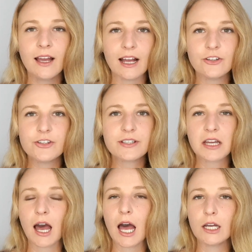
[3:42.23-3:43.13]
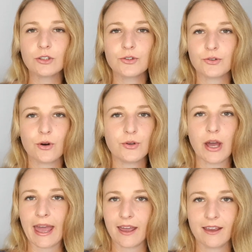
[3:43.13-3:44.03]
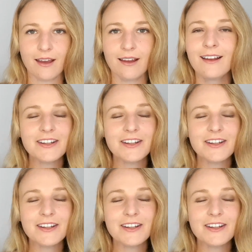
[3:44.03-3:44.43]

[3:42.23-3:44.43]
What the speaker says: and you just can't control your anger,